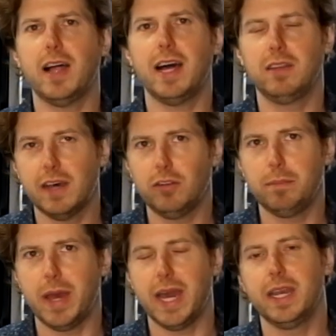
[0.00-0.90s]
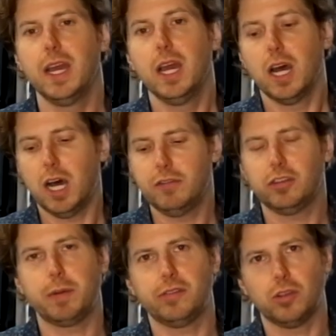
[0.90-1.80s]
level bed of
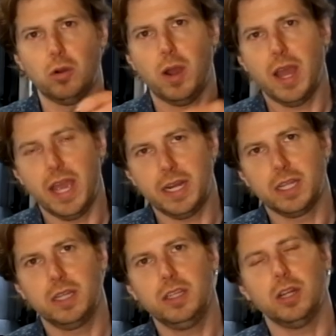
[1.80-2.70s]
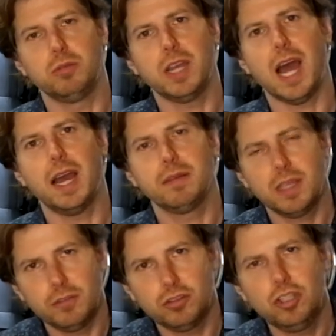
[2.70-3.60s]
espresso, and not
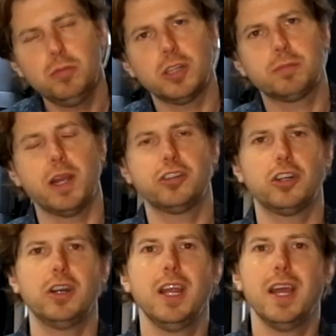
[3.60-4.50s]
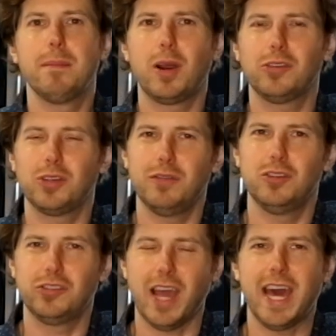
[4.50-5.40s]
give you too much pressure, but also give you
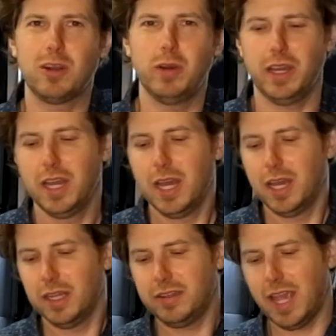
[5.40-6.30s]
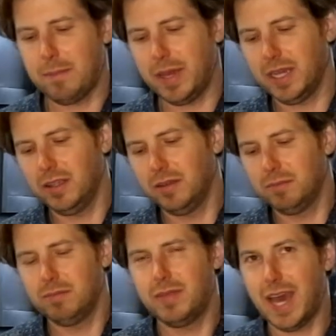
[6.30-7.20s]
just adequate tamping.
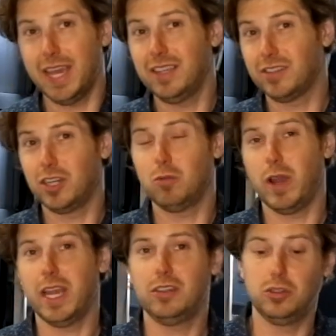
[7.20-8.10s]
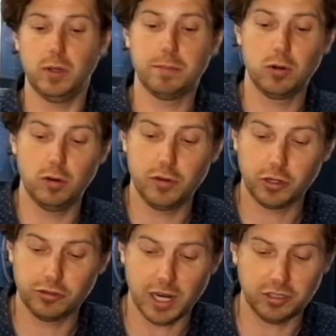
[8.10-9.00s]
That is a good way to improve your
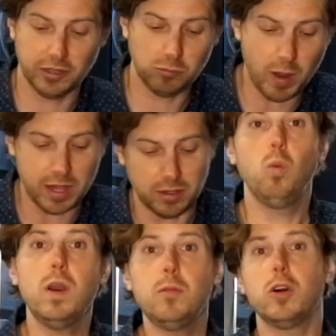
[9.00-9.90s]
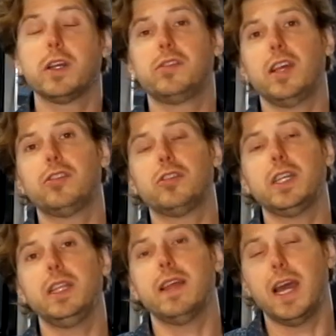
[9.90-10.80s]
extraction as well. One more
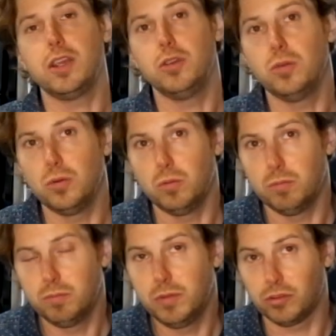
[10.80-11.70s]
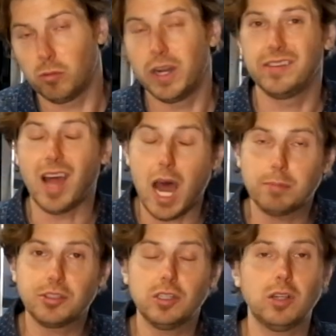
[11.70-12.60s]
accessory this one is
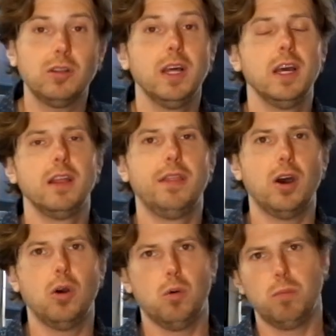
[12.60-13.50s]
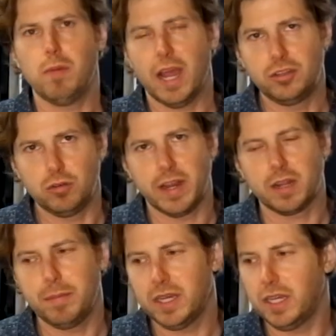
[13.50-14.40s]
optional, though I do
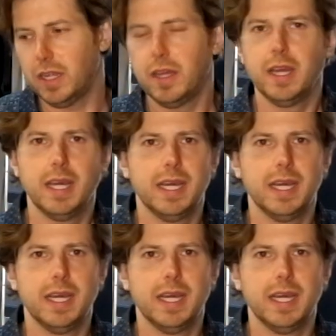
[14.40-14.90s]
recommend it.